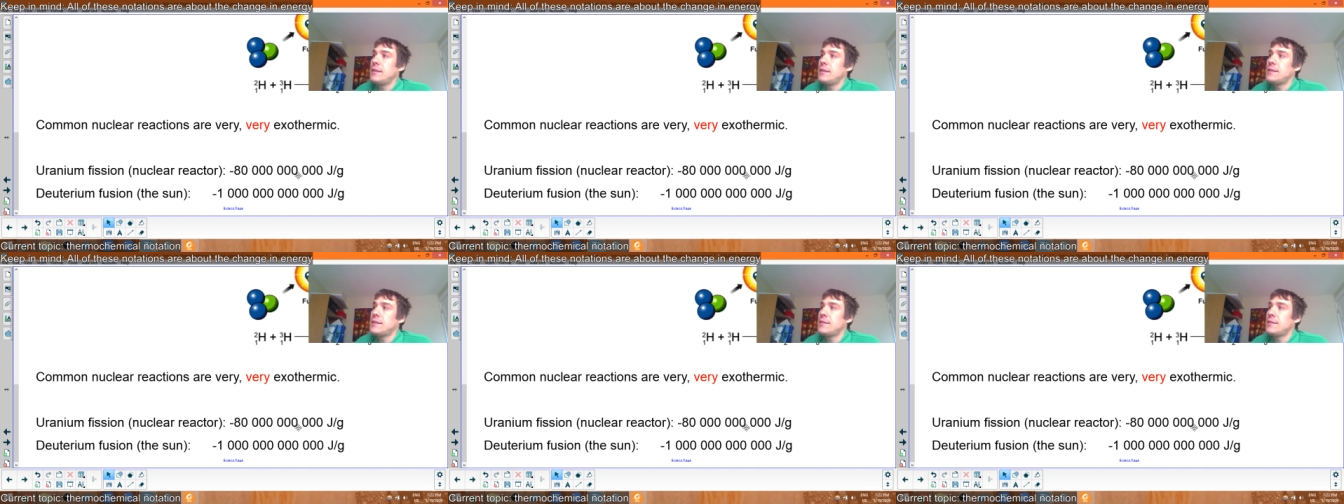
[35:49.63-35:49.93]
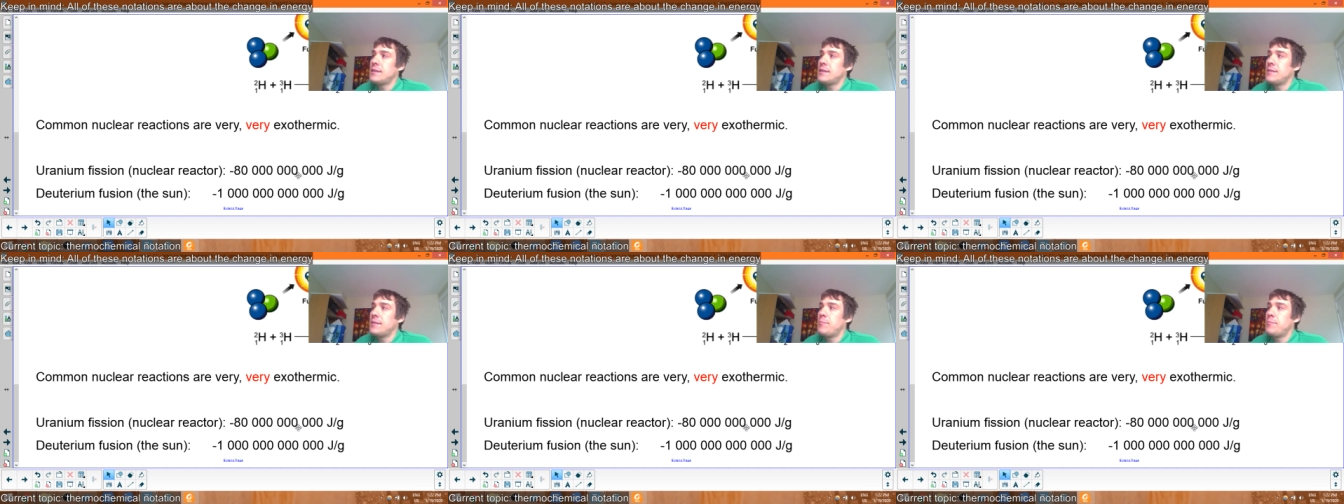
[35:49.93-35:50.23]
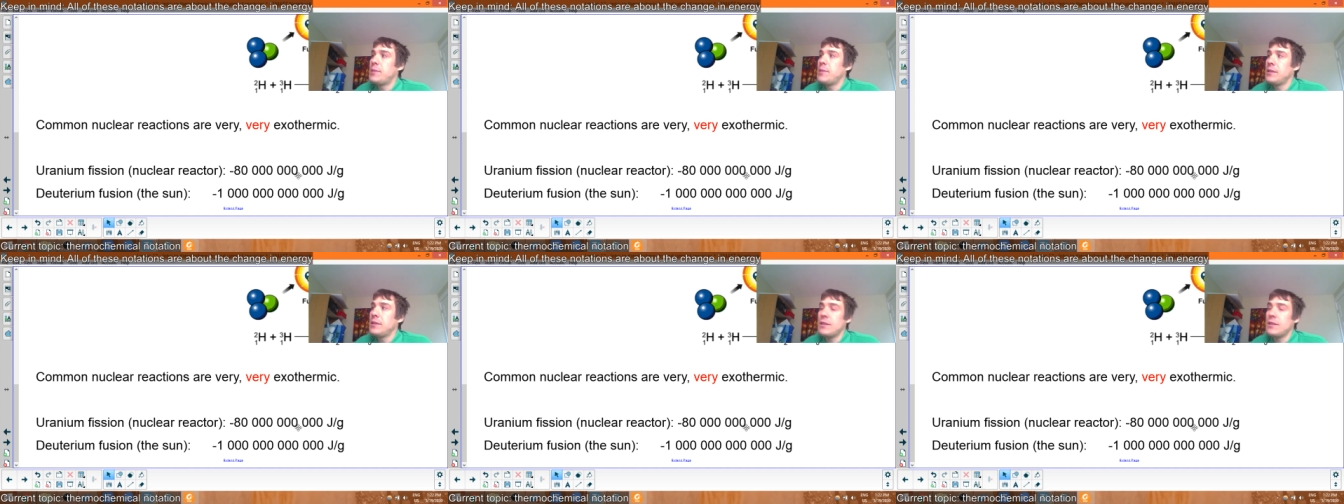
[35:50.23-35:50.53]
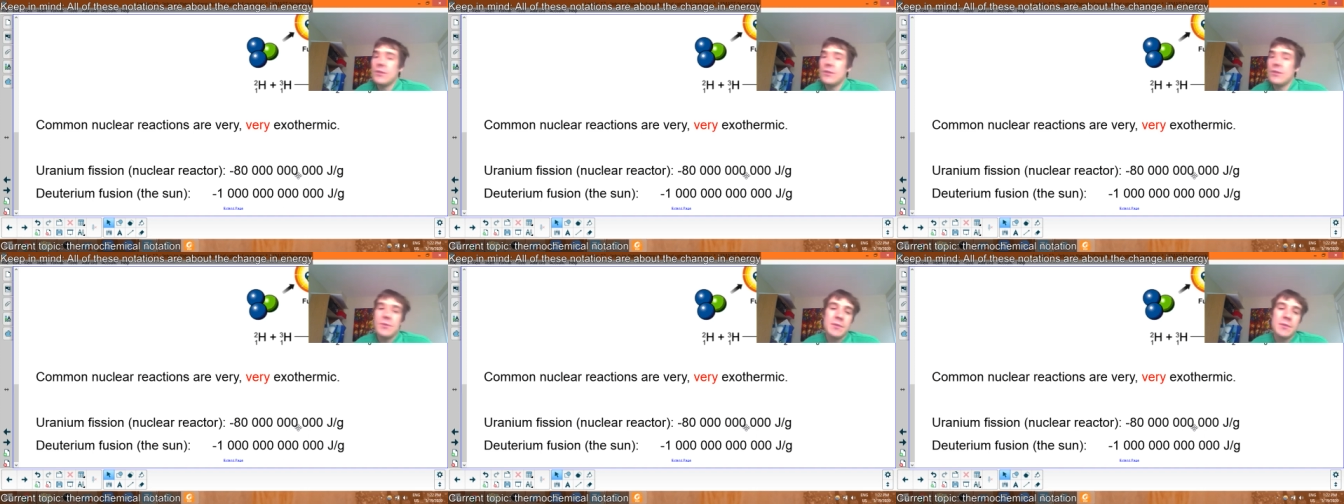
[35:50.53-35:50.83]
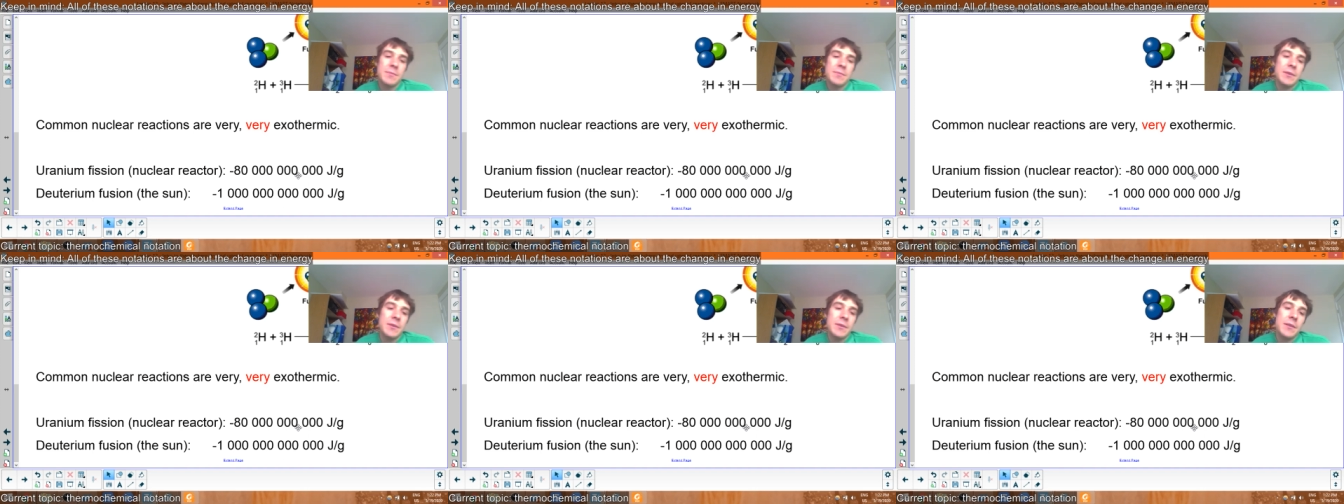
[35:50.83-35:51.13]
It's 1 billion
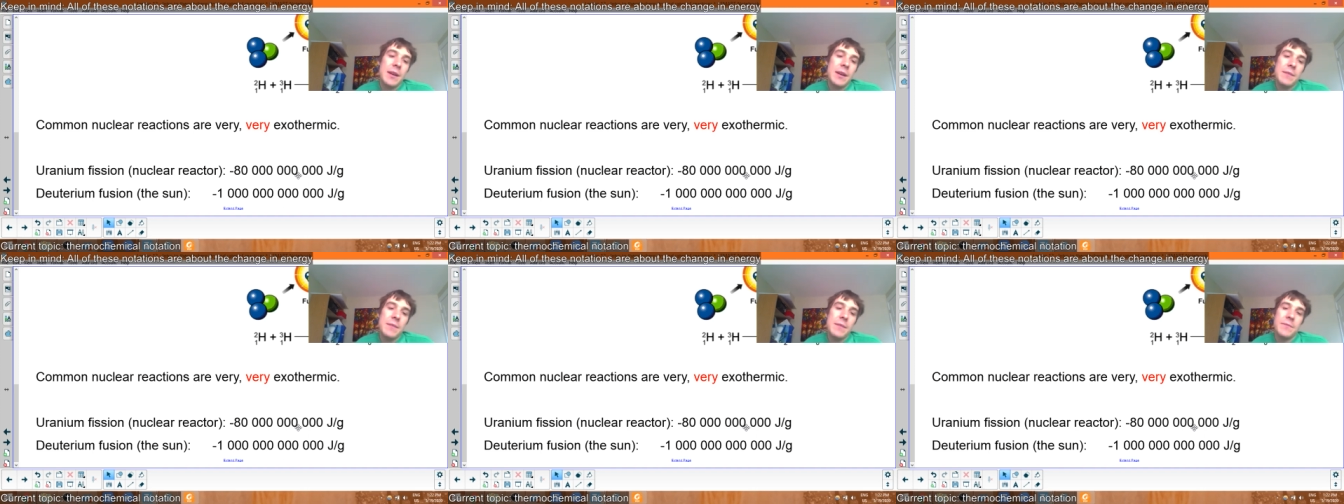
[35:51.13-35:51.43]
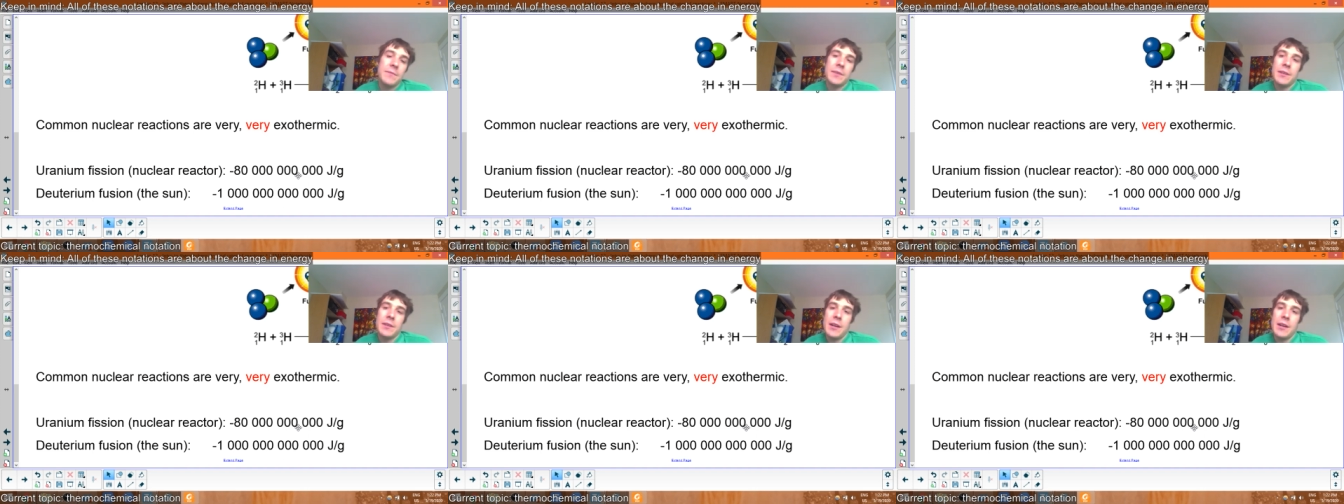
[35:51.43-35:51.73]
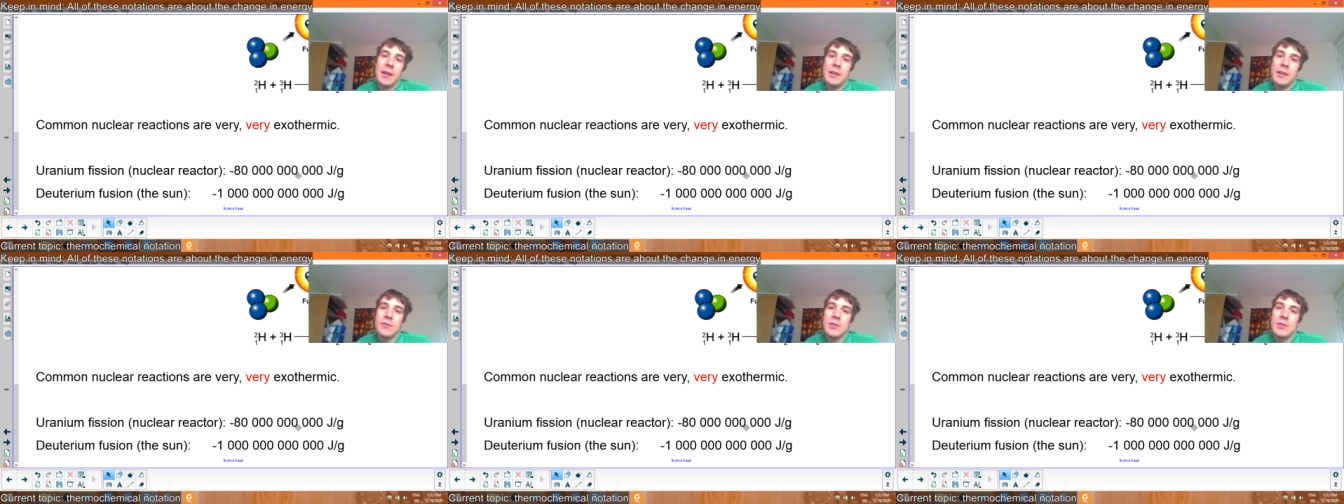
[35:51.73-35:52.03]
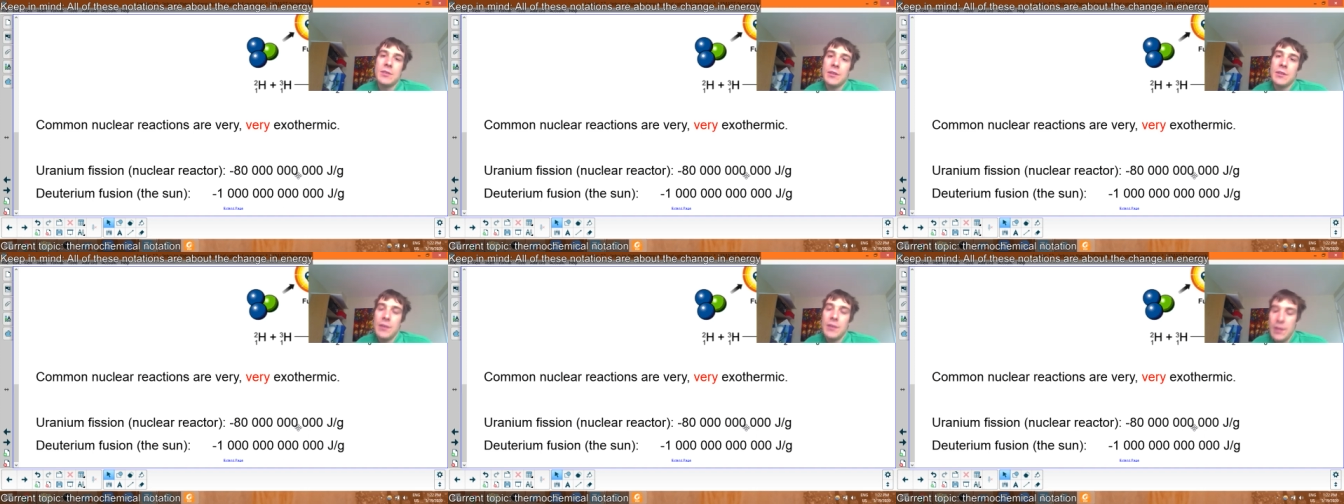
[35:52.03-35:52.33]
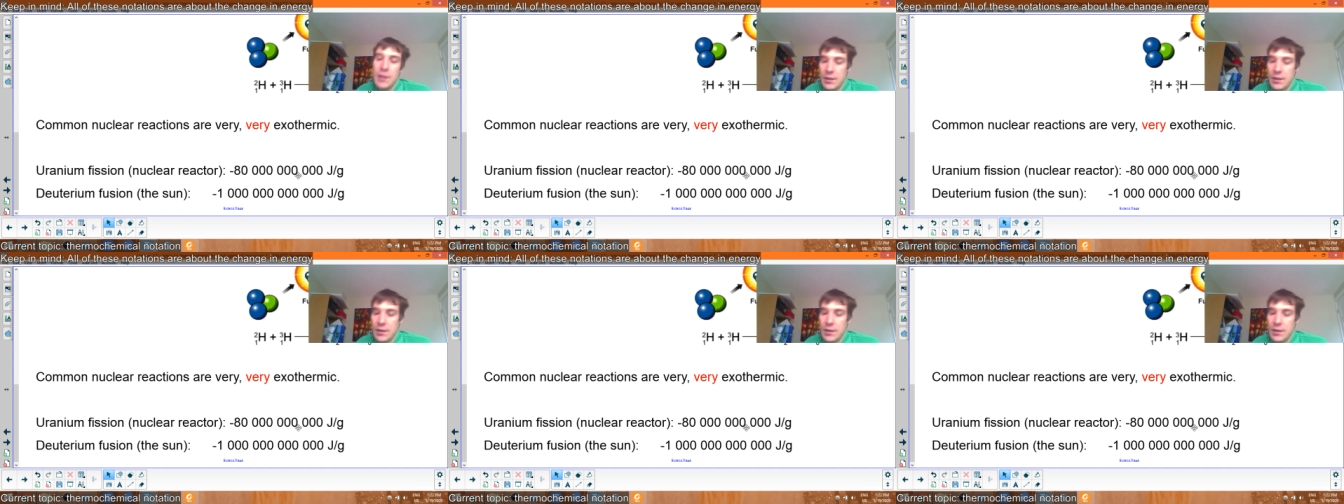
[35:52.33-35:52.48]
joules per gram for hydrogen.